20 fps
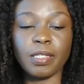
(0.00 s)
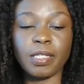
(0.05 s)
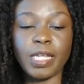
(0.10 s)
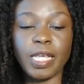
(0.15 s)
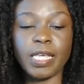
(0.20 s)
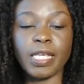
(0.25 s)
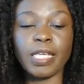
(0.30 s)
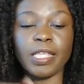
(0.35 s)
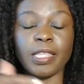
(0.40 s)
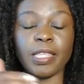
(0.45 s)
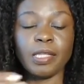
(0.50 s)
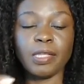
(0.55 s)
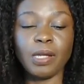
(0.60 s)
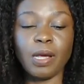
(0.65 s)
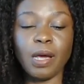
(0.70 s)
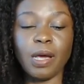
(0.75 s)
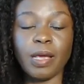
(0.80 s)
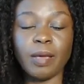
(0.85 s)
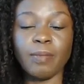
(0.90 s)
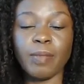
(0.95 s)
taking the
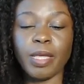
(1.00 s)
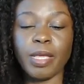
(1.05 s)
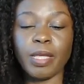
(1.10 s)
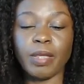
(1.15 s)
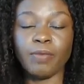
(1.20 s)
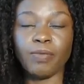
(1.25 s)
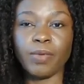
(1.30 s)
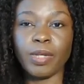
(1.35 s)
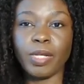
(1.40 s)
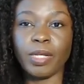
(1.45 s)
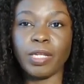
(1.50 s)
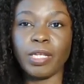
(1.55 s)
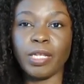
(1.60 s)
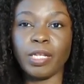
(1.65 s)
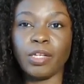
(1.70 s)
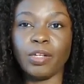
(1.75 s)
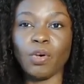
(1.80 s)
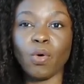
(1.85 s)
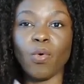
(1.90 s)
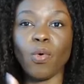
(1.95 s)
time and
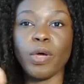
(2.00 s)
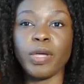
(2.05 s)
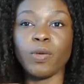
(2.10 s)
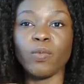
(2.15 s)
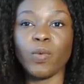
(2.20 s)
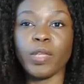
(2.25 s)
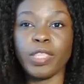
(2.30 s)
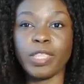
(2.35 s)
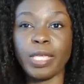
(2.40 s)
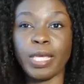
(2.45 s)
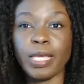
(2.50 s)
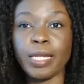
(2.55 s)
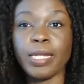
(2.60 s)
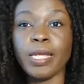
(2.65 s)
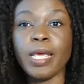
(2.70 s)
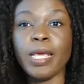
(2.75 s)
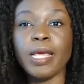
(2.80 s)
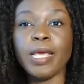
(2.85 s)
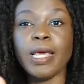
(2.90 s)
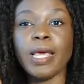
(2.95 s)
really going within
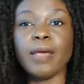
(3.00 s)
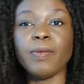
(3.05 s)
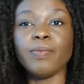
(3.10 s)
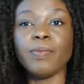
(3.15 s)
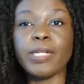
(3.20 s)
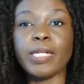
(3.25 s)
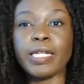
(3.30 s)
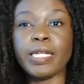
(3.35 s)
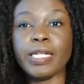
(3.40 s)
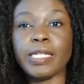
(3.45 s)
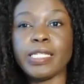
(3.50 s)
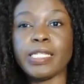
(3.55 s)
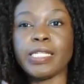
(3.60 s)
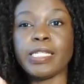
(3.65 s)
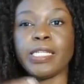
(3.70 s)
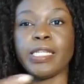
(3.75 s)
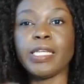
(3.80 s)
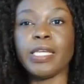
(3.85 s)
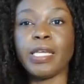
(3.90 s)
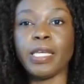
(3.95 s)
and really
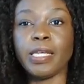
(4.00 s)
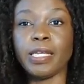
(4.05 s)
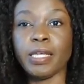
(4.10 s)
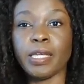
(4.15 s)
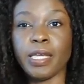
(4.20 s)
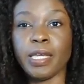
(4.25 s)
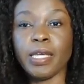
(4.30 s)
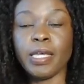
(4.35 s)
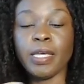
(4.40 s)
seeing,